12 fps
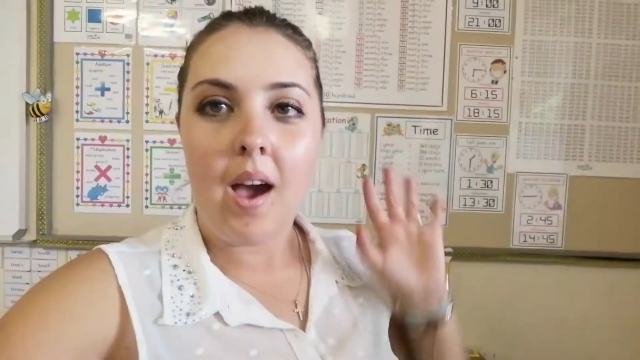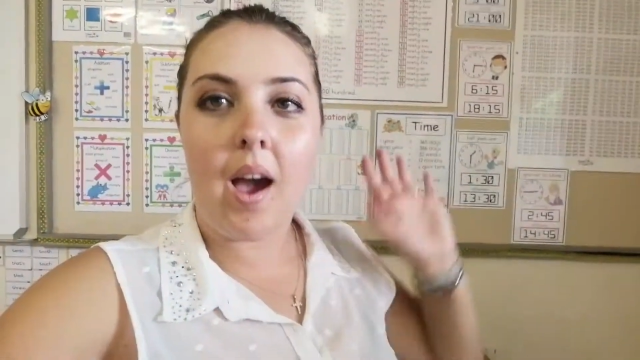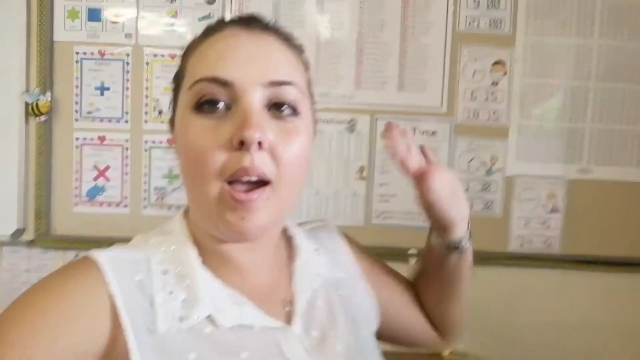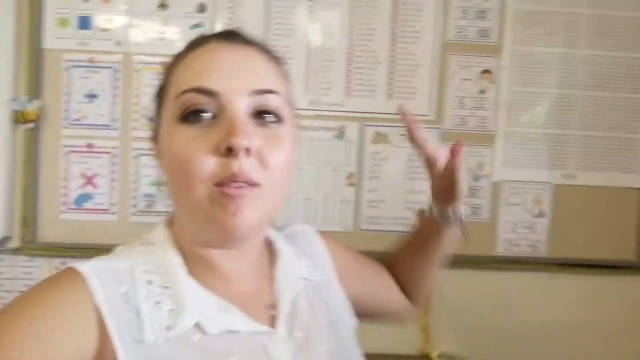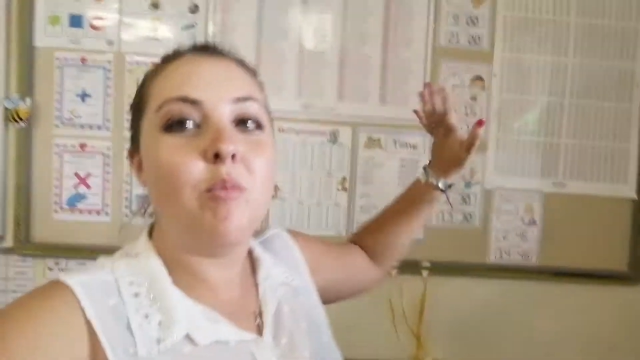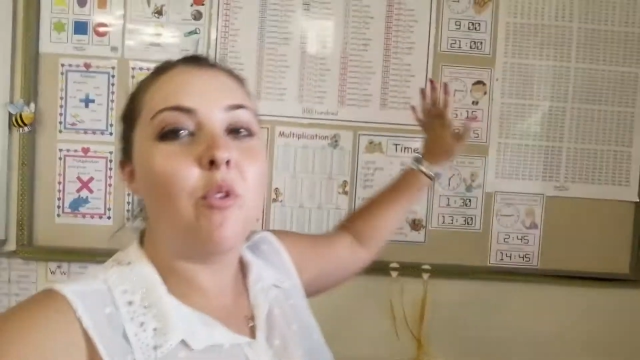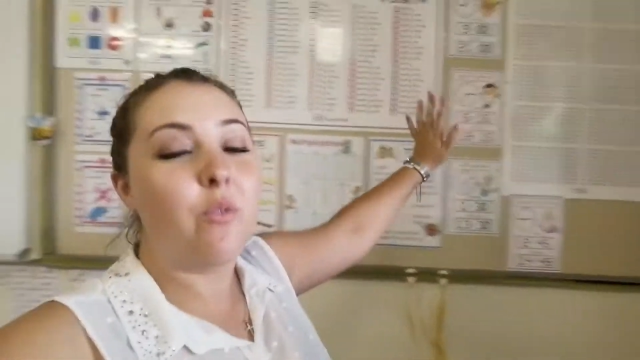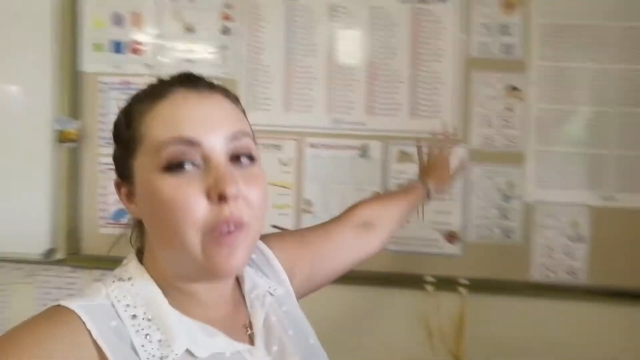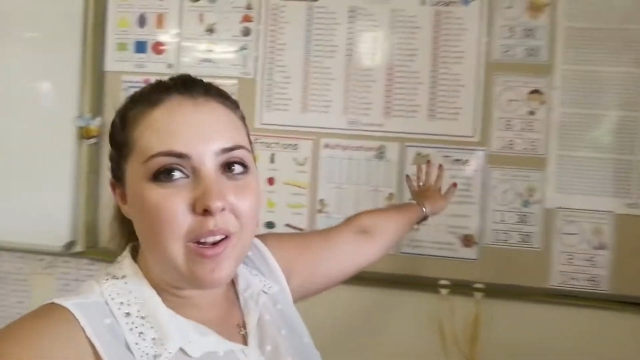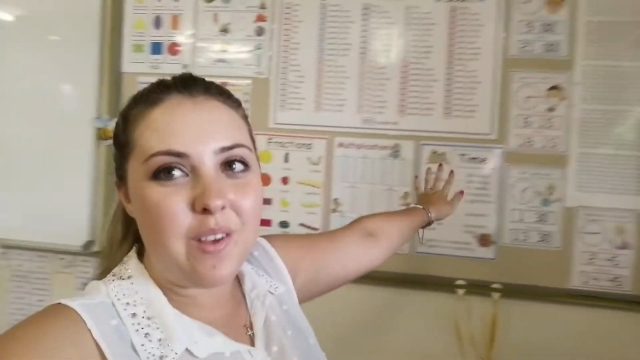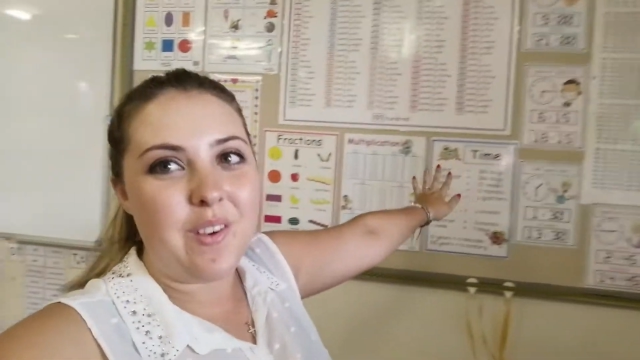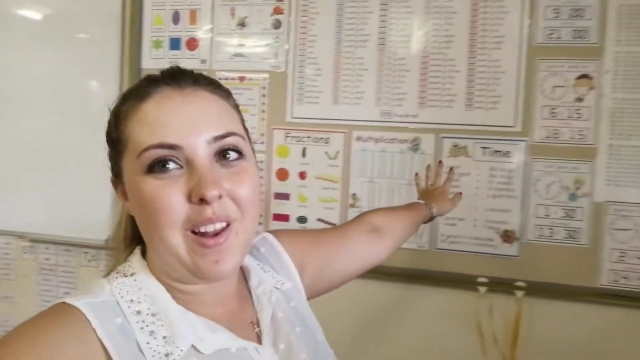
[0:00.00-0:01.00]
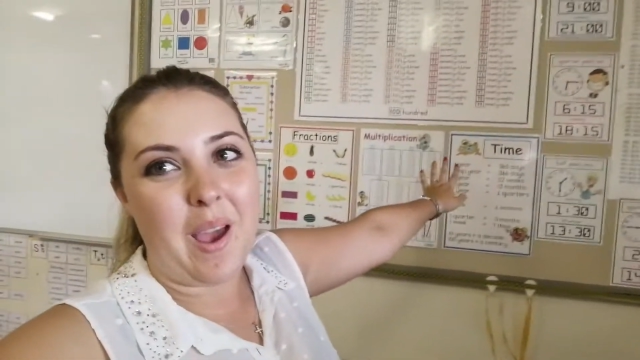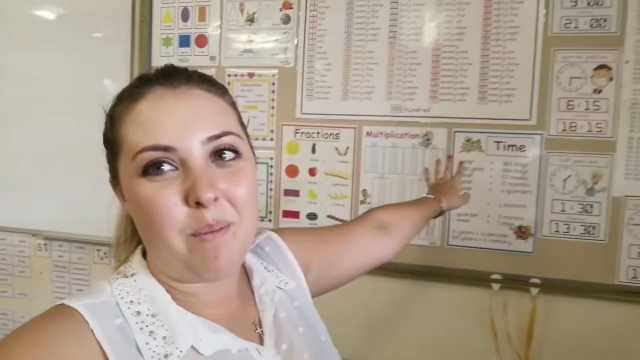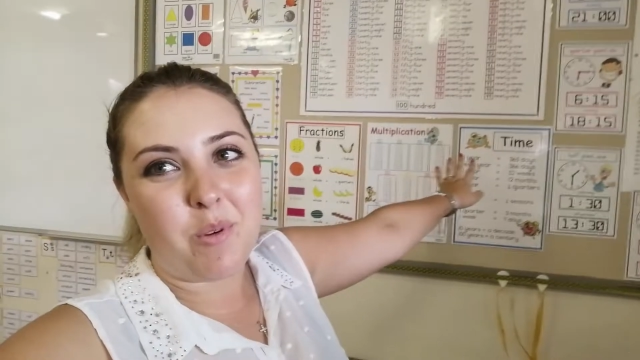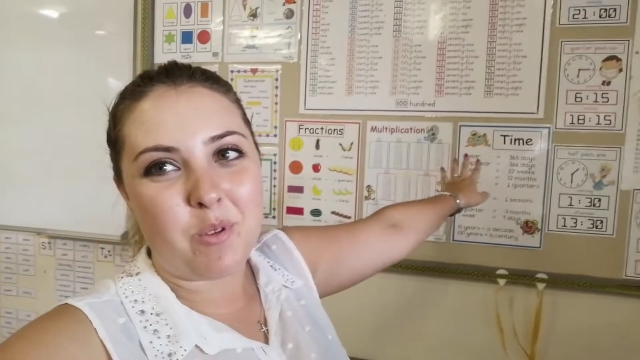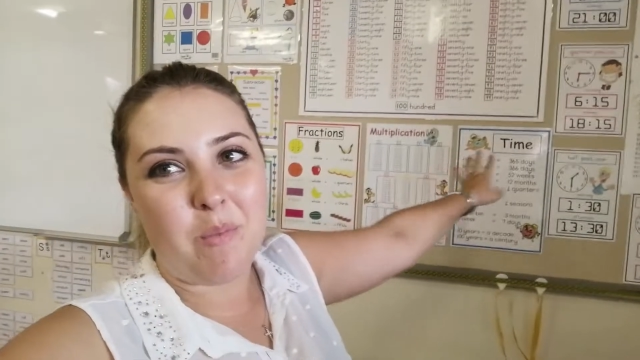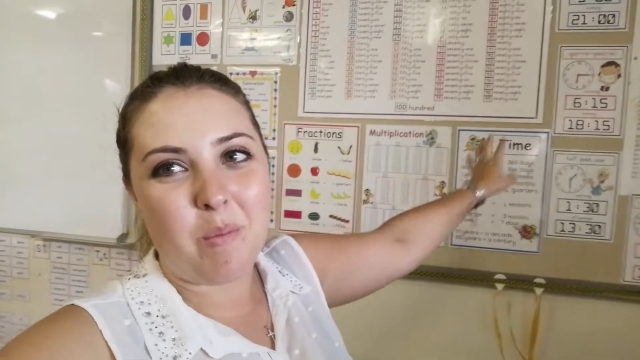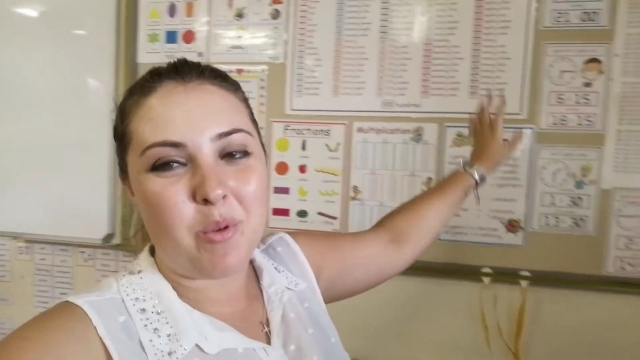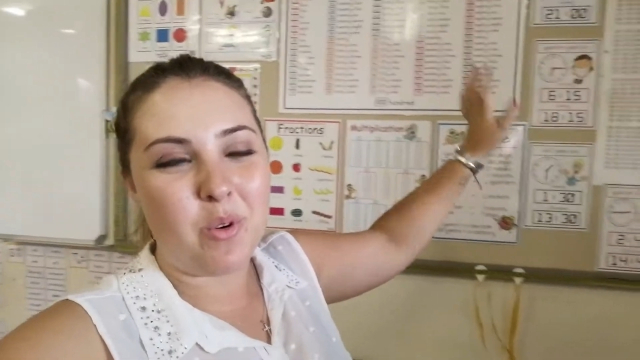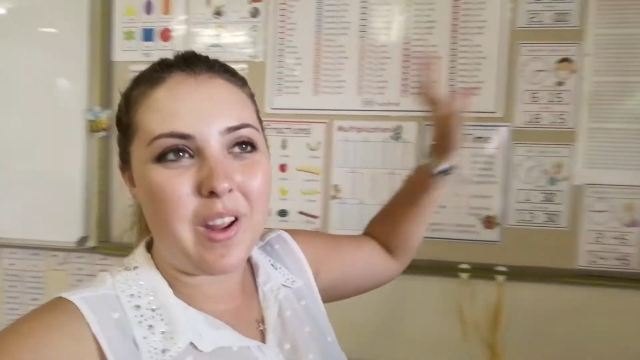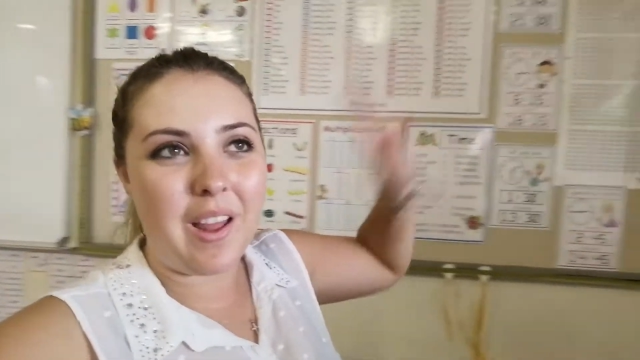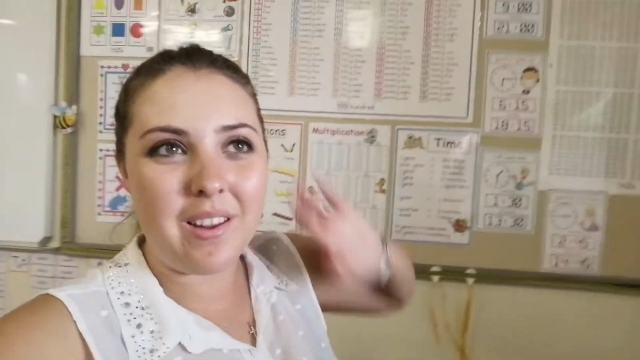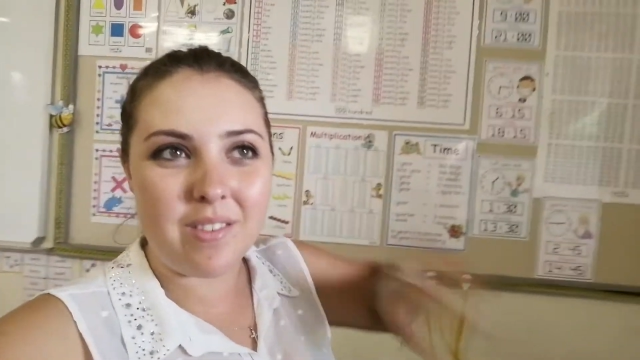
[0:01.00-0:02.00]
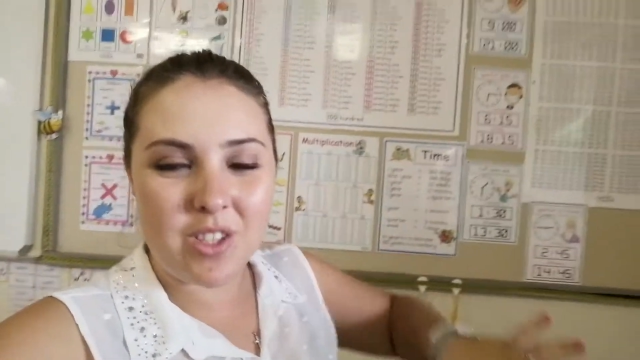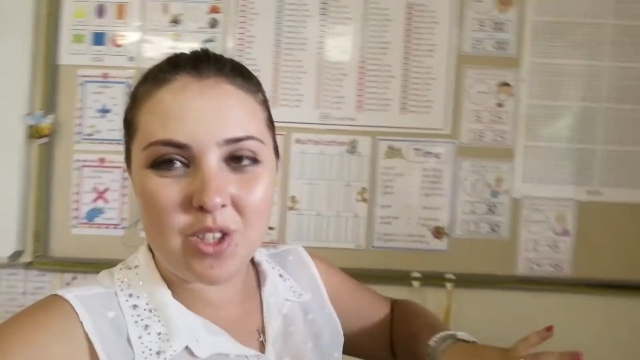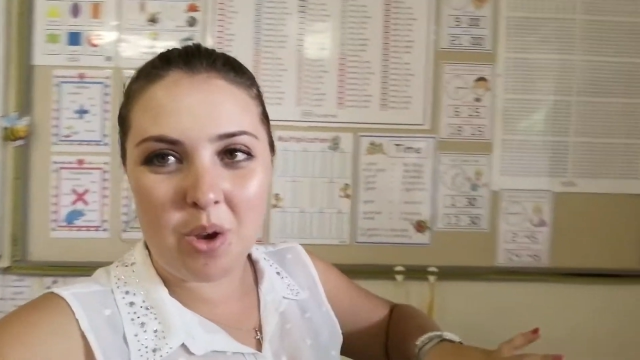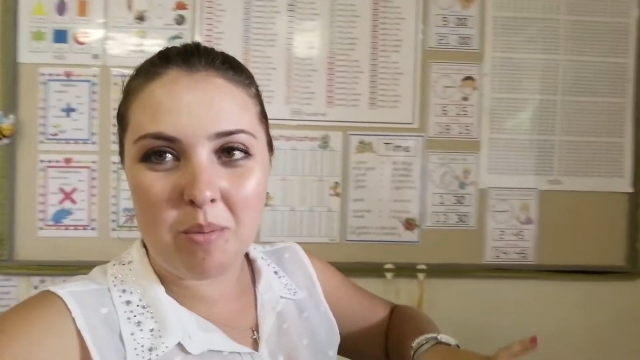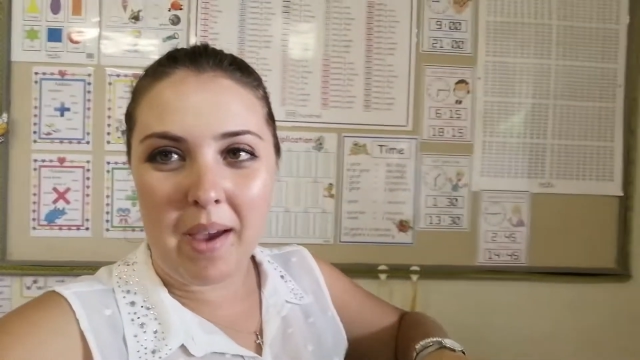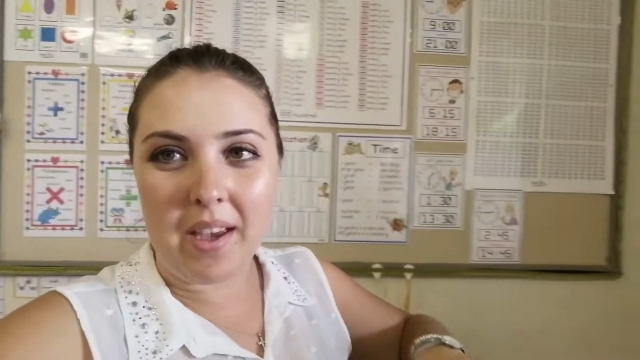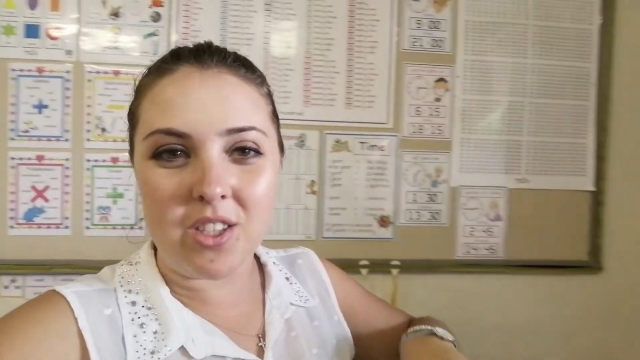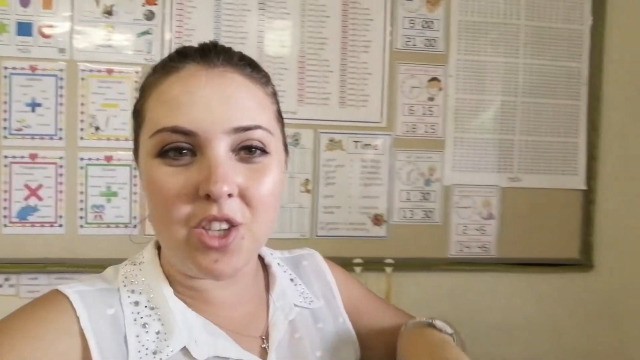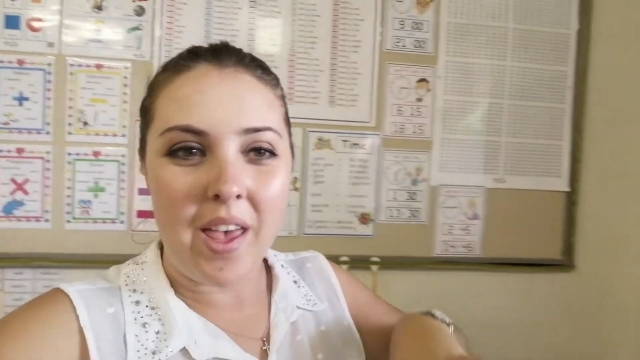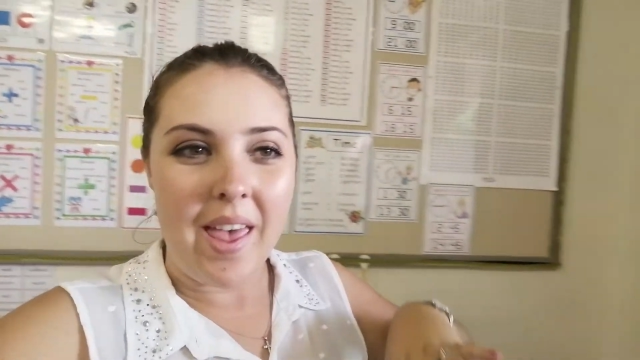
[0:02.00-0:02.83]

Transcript: I'm really happy with my board. I love it so much.